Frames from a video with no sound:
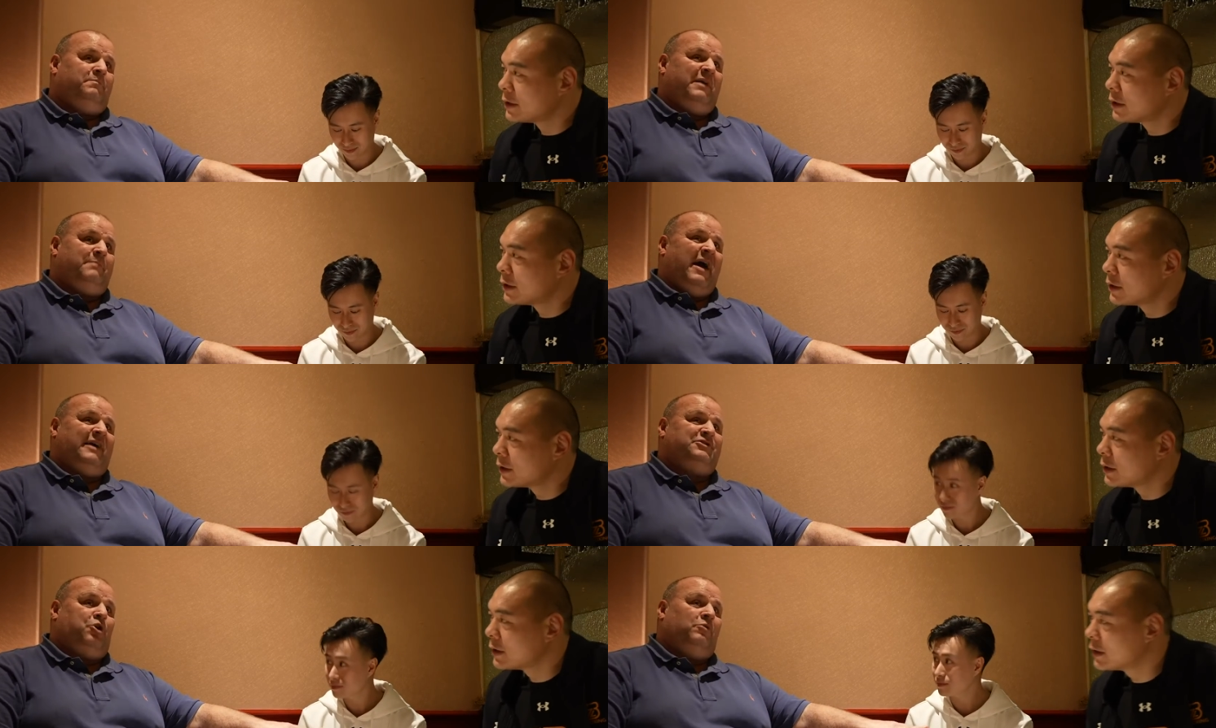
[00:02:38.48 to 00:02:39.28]
Speaker 1: Big
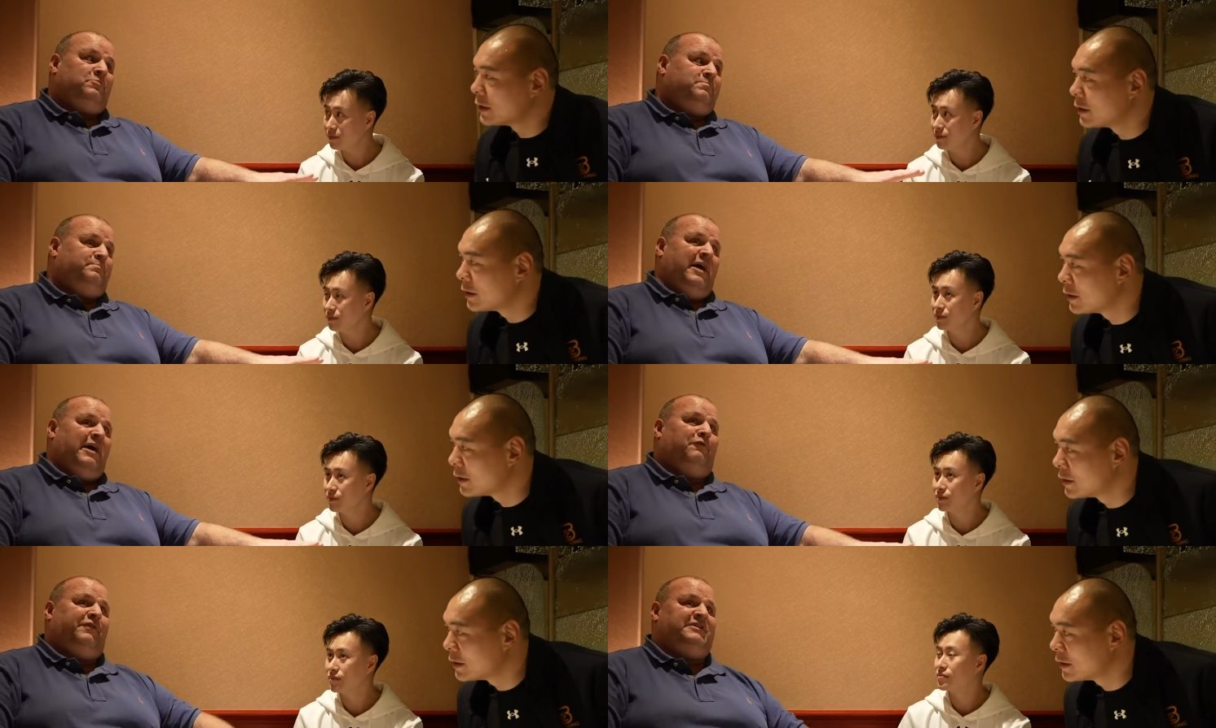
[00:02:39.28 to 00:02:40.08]
Bang's gone bit
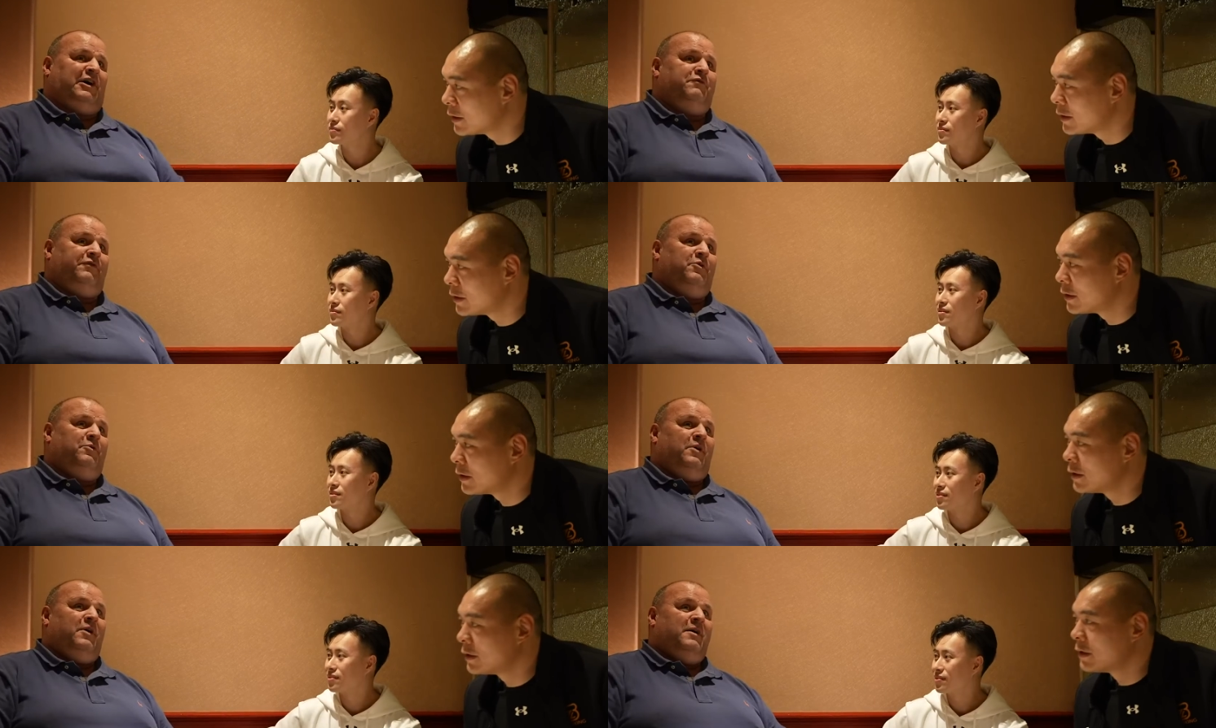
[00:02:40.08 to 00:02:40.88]
healthy tofu,
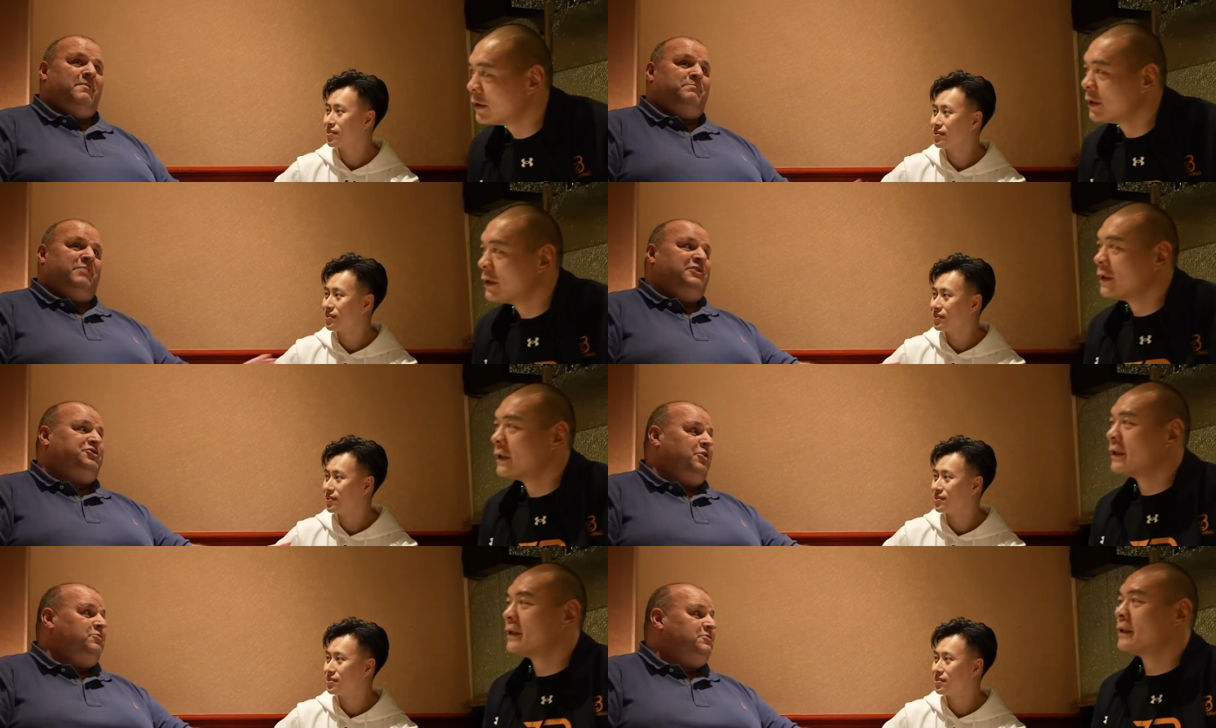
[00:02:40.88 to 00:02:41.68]
bean
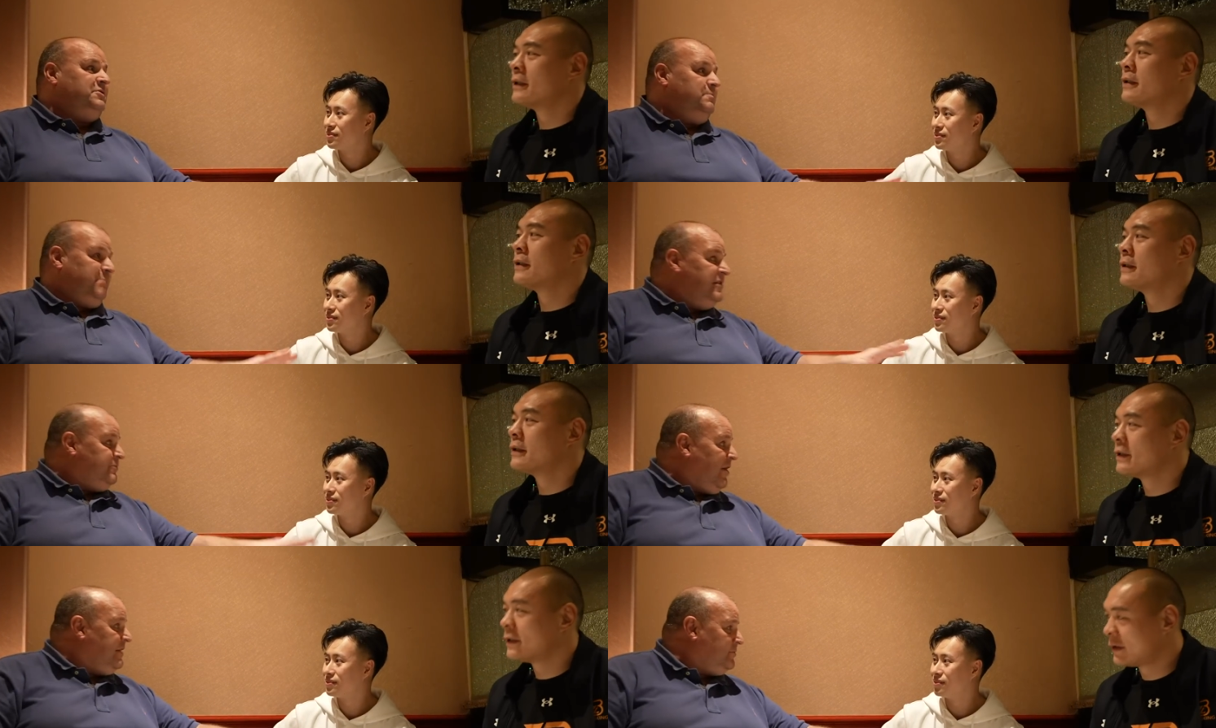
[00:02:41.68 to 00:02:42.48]
shoots, bean
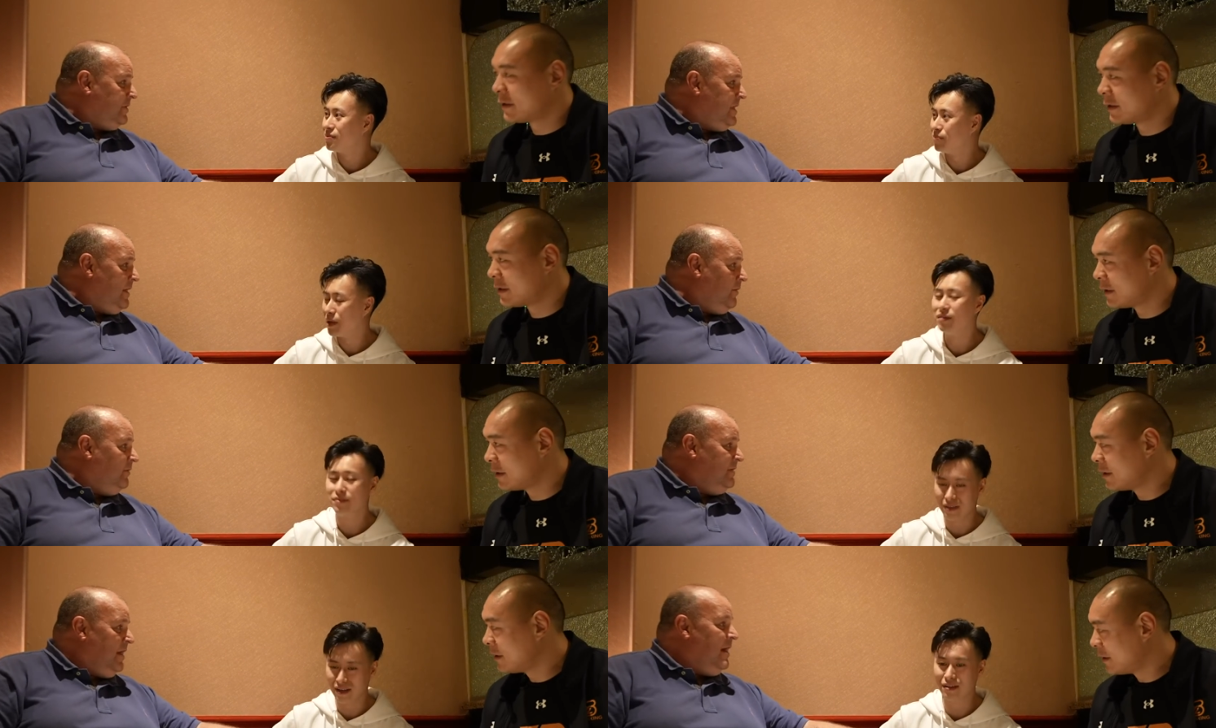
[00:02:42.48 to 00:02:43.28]
sprouts from it.
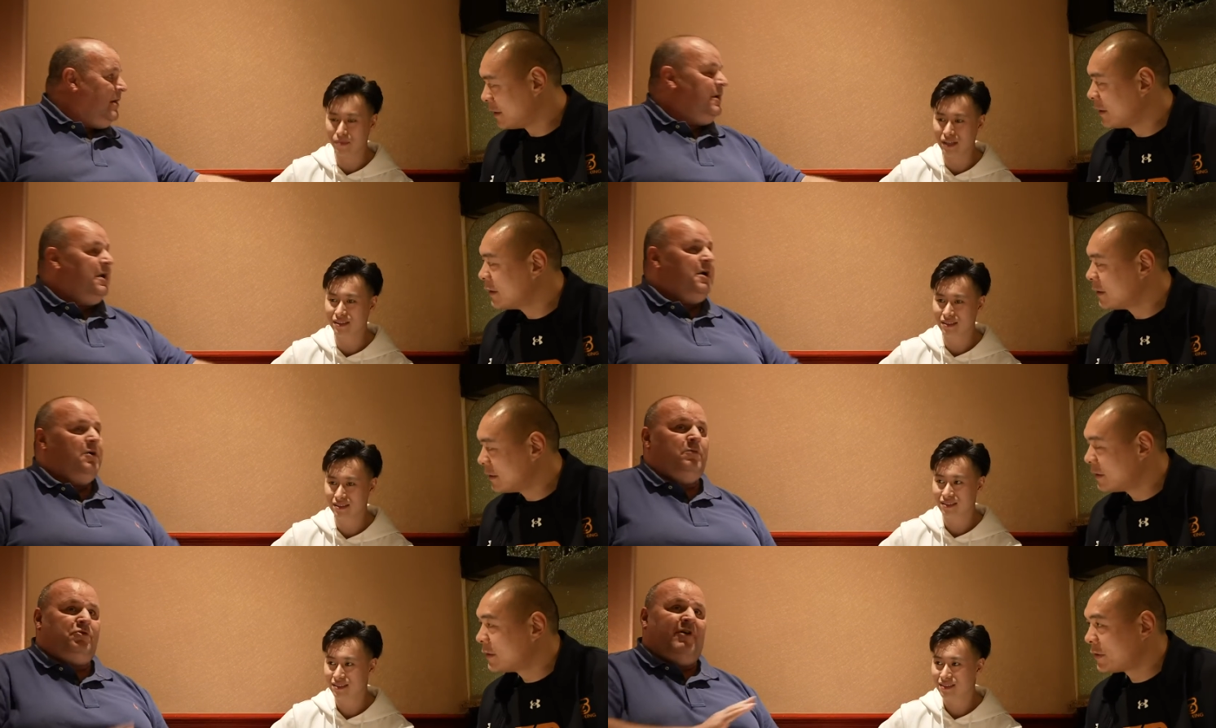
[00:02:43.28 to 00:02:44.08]
Uh, yeah,
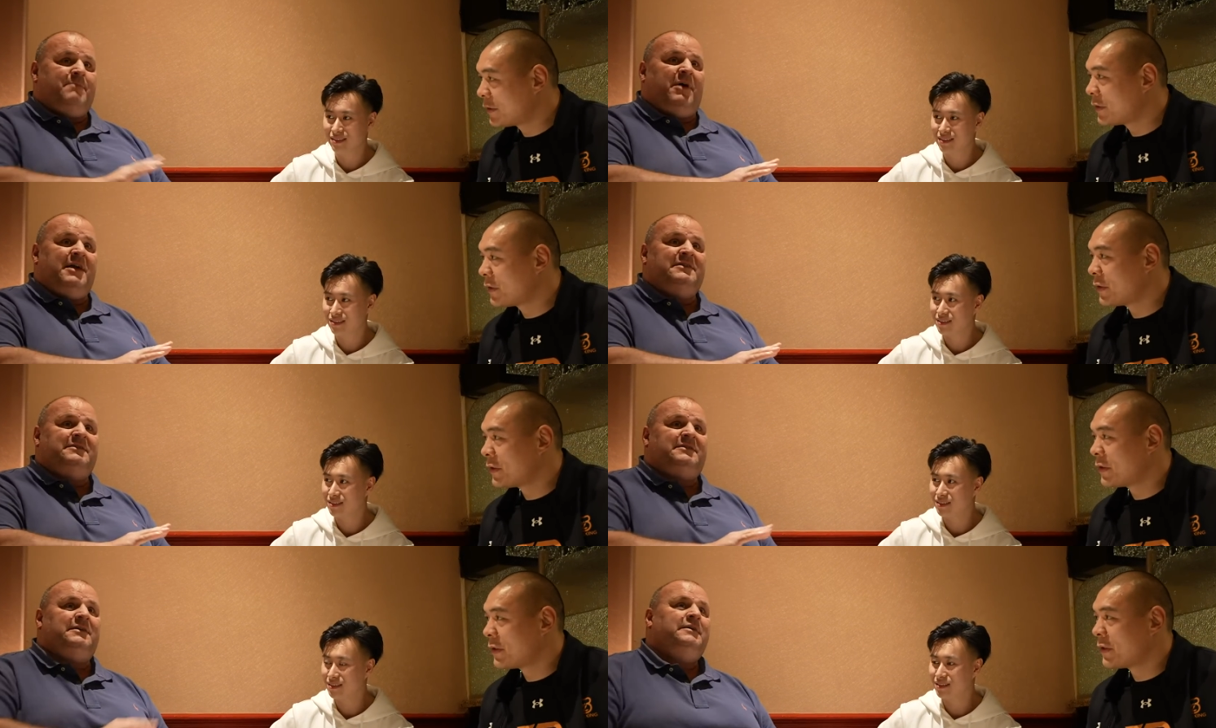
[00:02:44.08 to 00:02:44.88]
green beans.